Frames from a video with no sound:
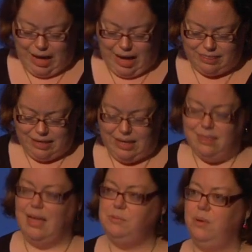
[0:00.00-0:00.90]
I
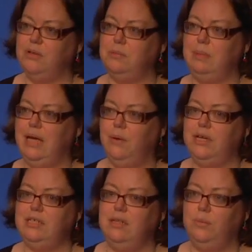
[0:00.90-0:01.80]
think that's possibly a
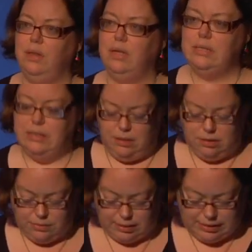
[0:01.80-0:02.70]
question that we'll continue
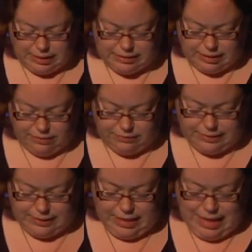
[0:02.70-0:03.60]
to ask ourselves.
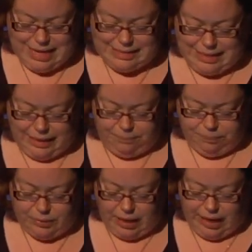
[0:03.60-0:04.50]
Still,
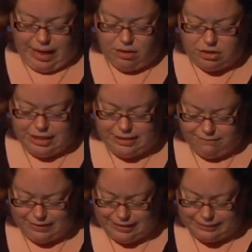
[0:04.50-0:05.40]
I cannot shake the
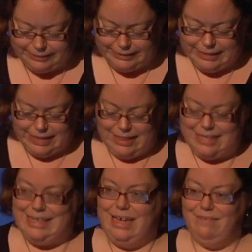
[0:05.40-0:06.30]
feeling
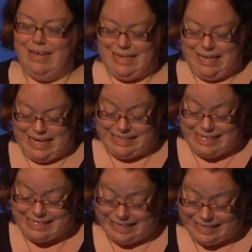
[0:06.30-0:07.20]
that TV is
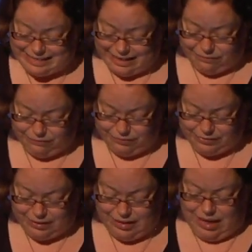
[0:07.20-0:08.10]
eating itself,
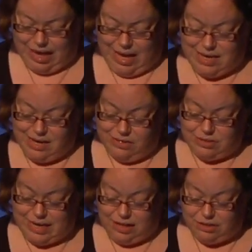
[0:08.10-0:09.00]
and
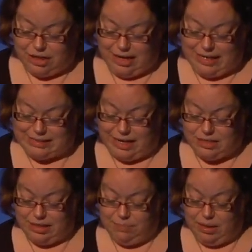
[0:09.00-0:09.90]
nostalgia is
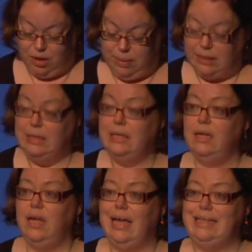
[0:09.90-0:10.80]
actually becoming
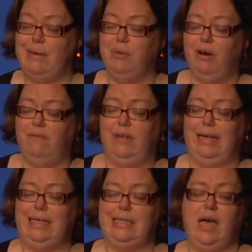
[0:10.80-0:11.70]
a
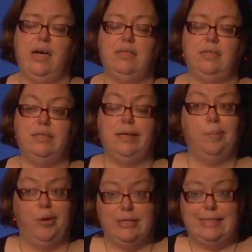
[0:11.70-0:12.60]
demographically targeted
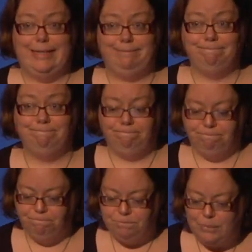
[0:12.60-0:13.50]
commodity.
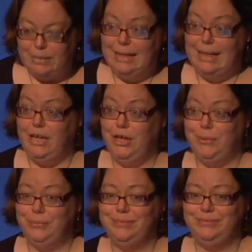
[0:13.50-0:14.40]
Thank you.